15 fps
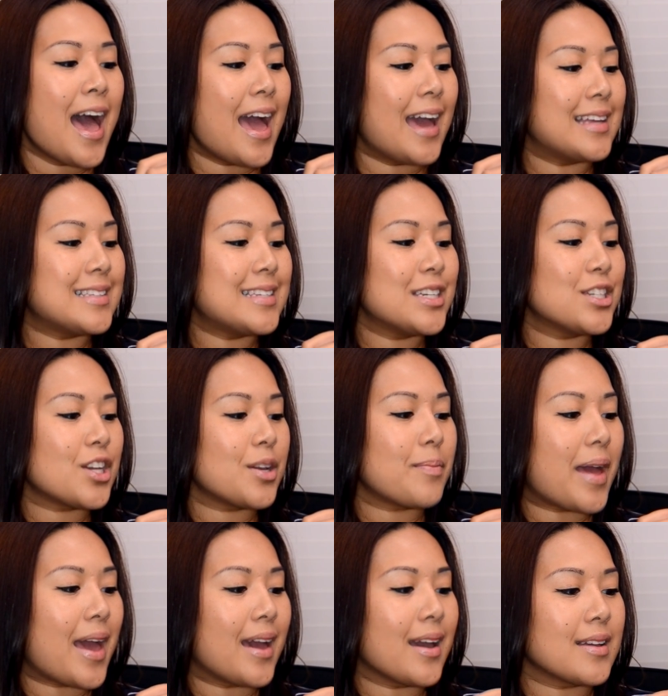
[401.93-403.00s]
At TJ
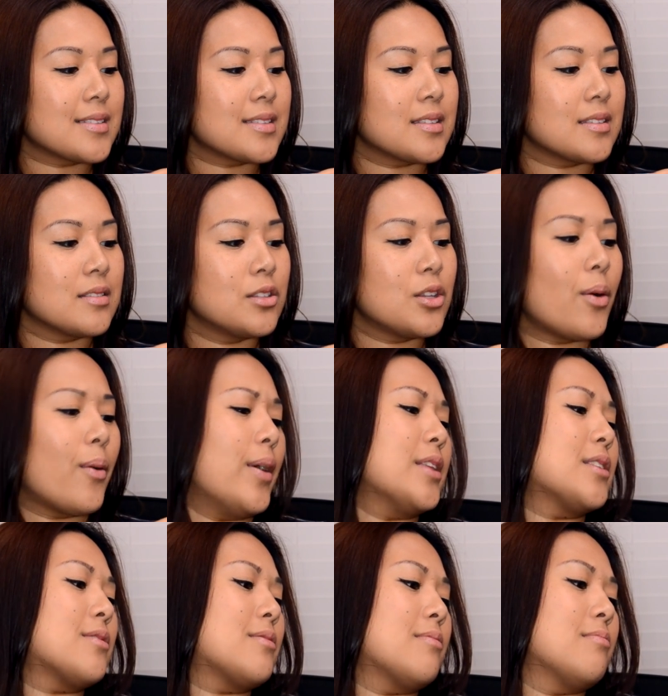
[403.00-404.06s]
Maxx, no,
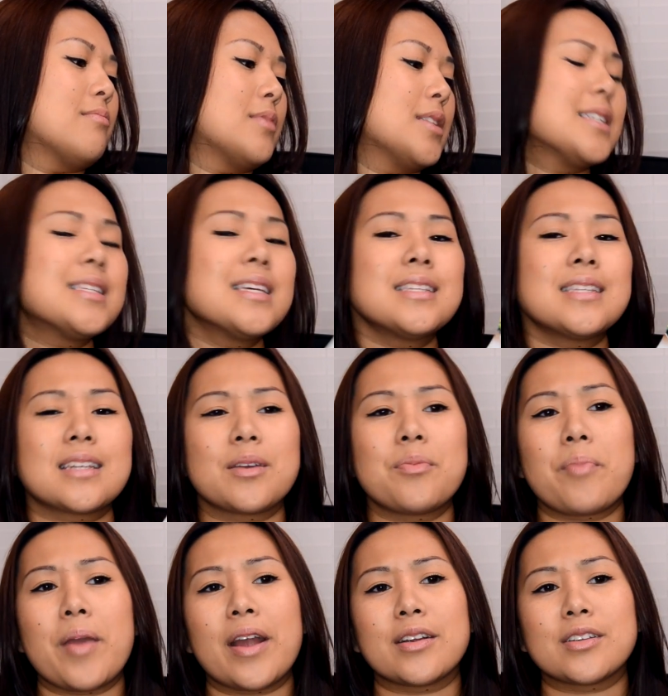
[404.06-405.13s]
it's this says it
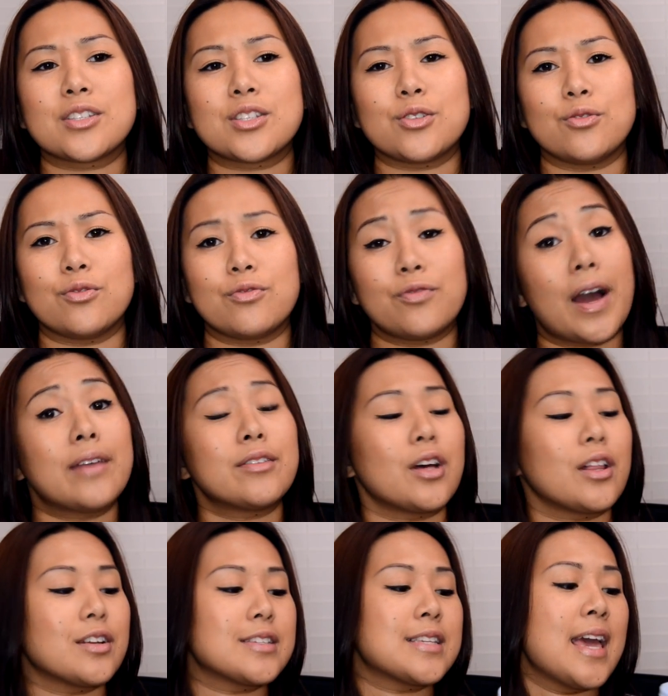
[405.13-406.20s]
compares to
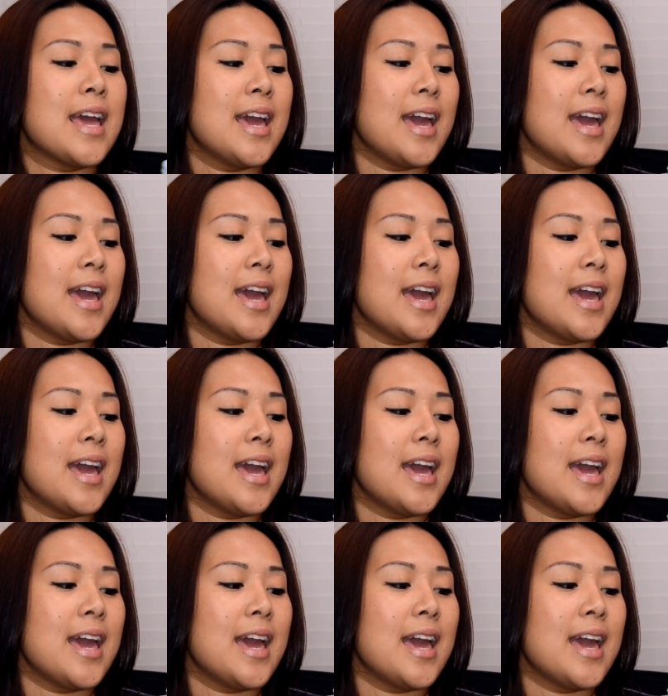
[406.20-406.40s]
$5.